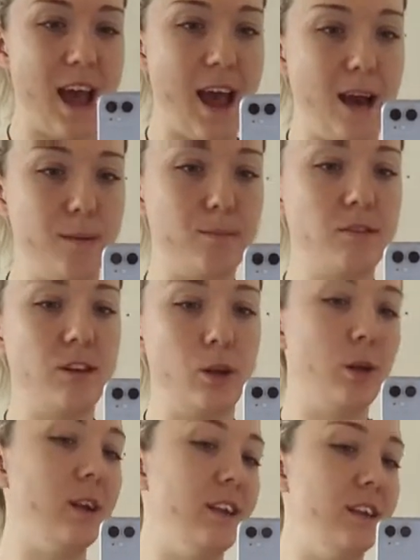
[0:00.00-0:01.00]

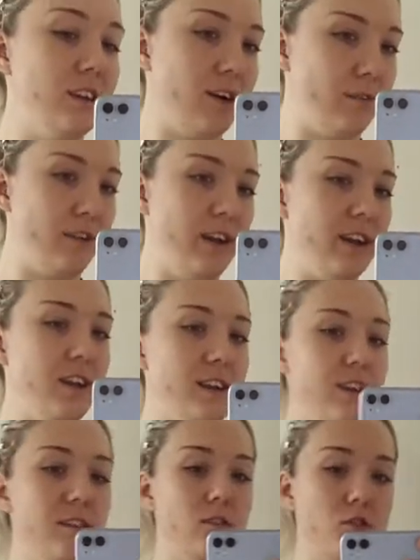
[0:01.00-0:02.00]
absolutely nothing.
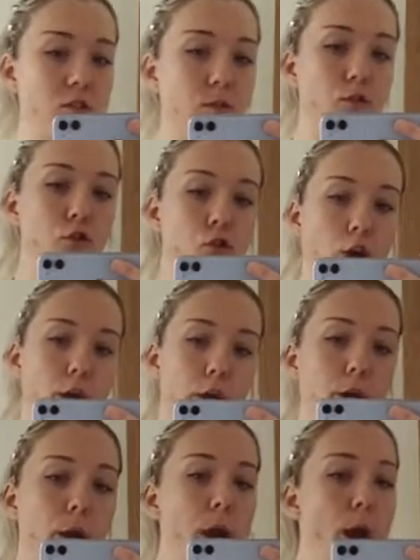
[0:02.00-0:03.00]
It is just for show.